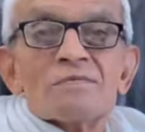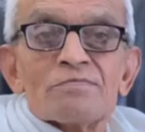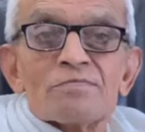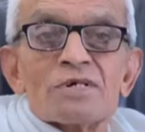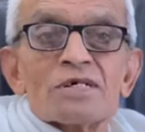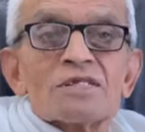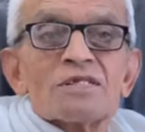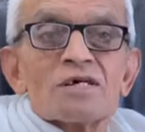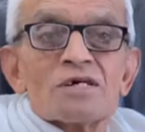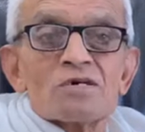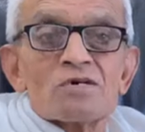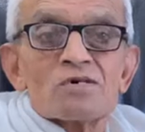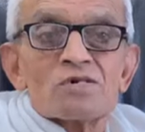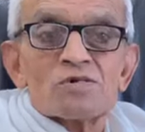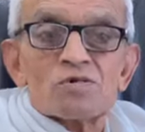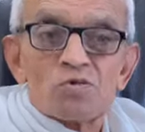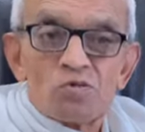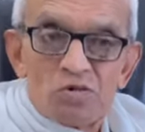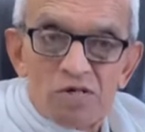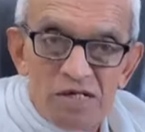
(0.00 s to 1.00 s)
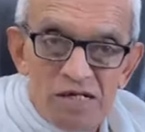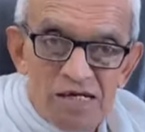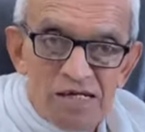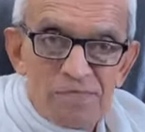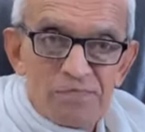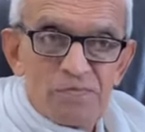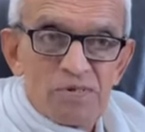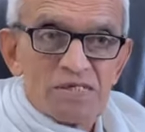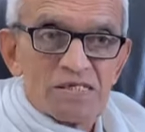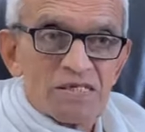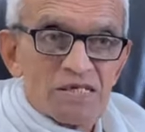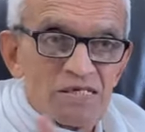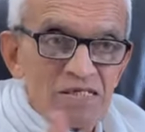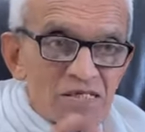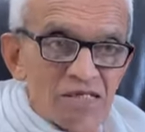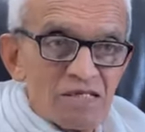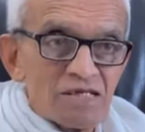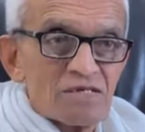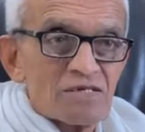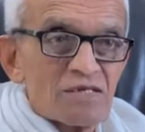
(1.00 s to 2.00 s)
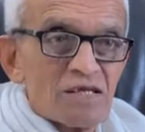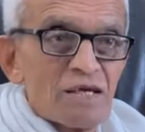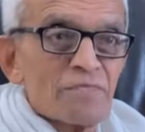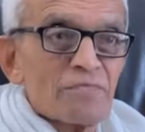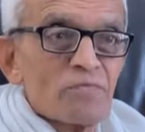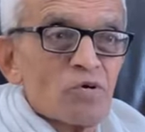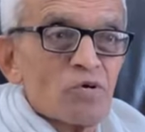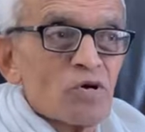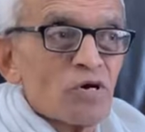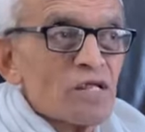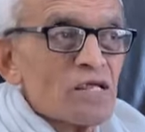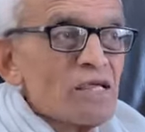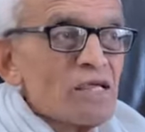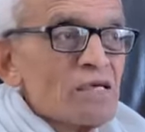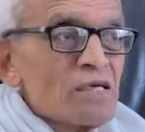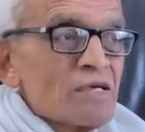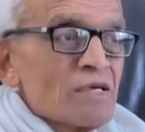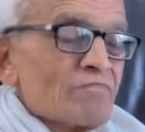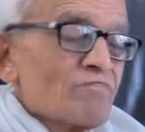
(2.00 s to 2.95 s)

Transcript: mother also did possess the same body.